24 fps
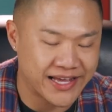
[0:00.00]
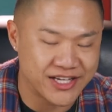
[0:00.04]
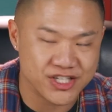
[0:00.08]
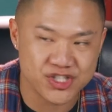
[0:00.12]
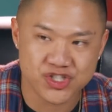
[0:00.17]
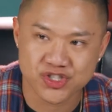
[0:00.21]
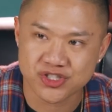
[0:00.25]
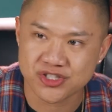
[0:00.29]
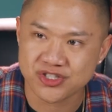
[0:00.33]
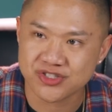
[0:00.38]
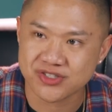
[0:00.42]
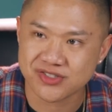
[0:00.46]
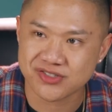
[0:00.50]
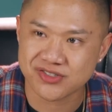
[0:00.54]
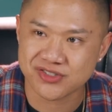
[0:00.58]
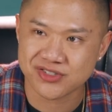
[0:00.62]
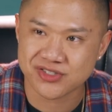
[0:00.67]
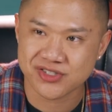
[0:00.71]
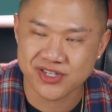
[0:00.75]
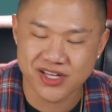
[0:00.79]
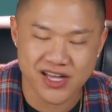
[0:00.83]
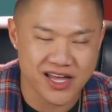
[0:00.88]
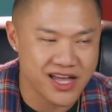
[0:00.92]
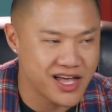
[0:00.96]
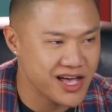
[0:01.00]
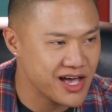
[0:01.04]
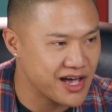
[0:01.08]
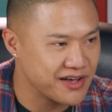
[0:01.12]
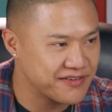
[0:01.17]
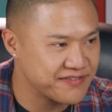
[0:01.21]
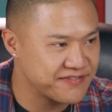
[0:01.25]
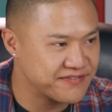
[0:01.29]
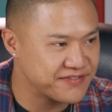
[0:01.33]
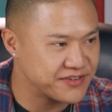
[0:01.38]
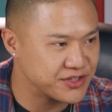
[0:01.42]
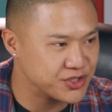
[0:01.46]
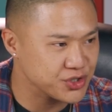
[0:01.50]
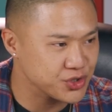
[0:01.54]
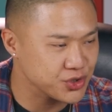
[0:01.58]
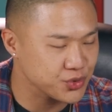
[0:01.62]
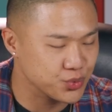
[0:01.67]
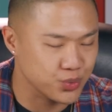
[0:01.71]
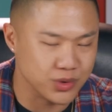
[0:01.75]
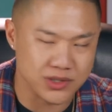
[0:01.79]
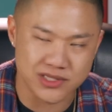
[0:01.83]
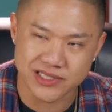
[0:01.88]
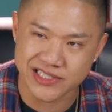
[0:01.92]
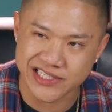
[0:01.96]
Anxious. I
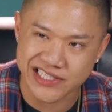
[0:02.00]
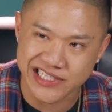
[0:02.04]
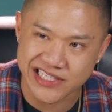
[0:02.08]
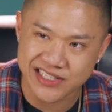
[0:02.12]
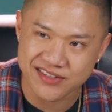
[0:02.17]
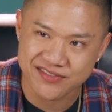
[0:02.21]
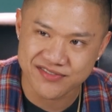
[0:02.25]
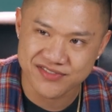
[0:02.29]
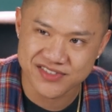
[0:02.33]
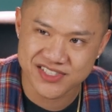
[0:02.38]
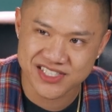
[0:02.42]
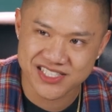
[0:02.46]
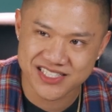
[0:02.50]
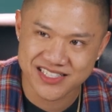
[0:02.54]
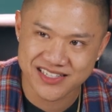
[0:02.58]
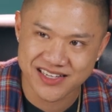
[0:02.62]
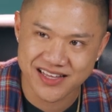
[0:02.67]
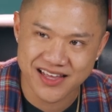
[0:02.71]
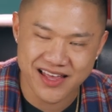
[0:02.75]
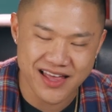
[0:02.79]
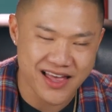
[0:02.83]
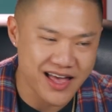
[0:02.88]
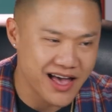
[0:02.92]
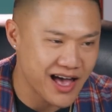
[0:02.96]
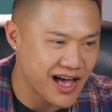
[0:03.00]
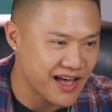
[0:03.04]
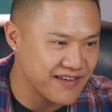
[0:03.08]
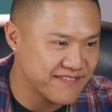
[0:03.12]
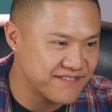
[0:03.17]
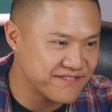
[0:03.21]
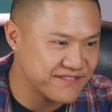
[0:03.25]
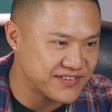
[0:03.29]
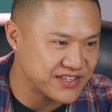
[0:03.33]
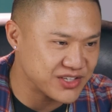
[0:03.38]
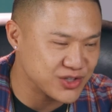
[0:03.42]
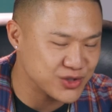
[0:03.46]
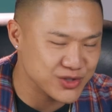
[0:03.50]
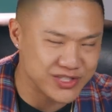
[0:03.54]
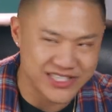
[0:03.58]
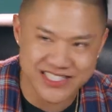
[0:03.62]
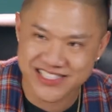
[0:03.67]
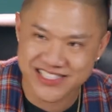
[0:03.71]
feel relieved. I feel